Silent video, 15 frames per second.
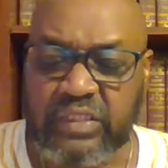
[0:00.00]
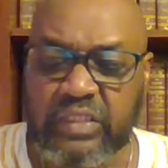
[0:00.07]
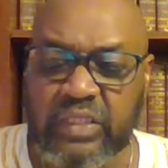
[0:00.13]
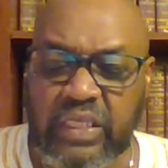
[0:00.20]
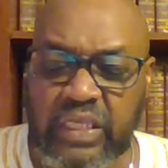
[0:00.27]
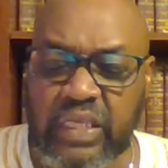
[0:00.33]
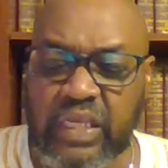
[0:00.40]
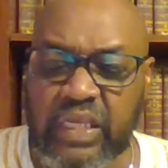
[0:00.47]

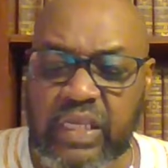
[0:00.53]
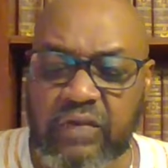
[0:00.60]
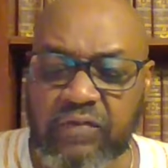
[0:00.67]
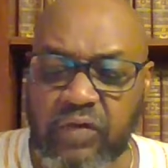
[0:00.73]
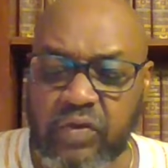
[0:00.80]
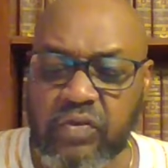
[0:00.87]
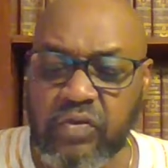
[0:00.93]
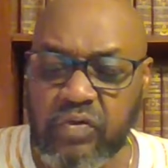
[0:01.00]
need
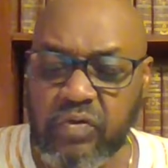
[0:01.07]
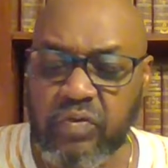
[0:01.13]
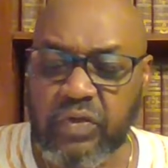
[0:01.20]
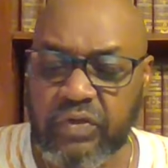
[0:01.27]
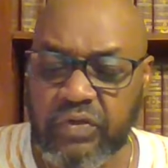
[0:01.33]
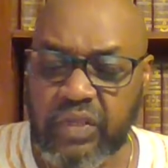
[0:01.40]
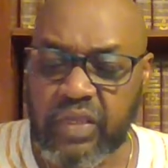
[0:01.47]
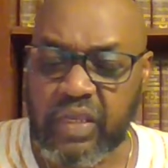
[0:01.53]
for
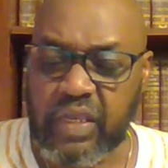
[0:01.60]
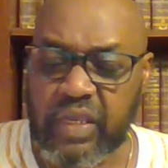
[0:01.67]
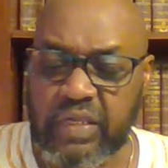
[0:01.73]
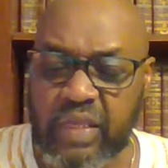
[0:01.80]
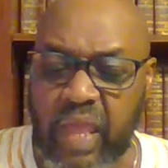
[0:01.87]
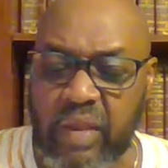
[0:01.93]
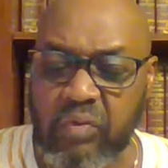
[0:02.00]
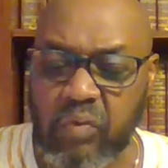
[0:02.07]
unity in
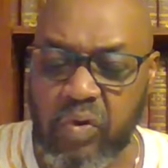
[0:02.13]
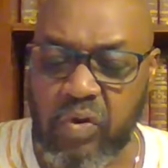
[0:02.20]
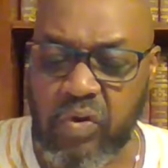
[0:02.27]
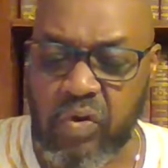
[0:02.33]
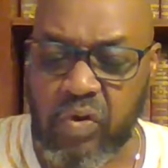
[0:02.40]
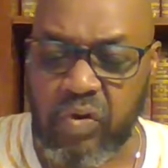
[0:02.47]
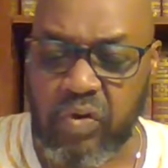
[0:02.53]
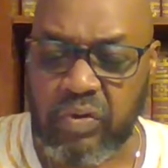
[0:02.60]
that
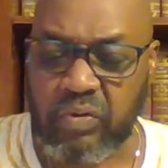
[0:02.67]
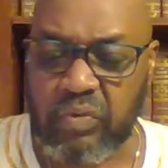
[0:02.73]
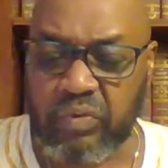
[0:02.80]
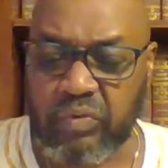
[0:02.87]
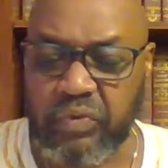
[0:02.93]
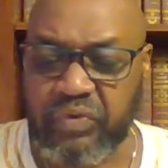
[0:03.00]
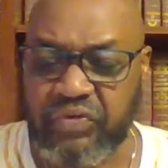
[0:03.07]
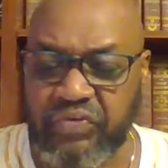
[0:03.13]
word in which
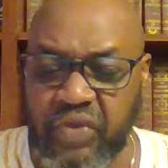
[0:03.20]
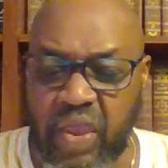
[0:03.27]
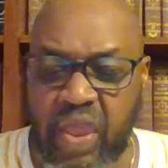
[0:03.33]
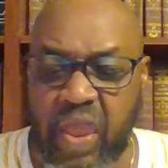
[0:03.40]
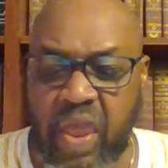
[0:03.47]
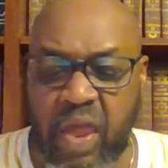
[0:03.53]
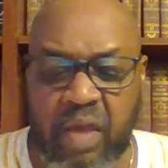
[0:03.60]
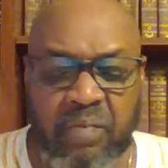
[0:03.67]
we
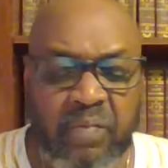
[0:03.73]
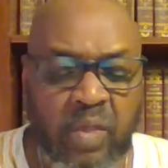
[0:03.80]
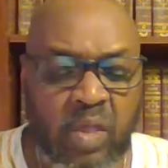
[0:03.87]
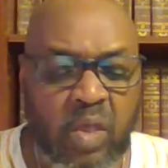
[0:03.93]
share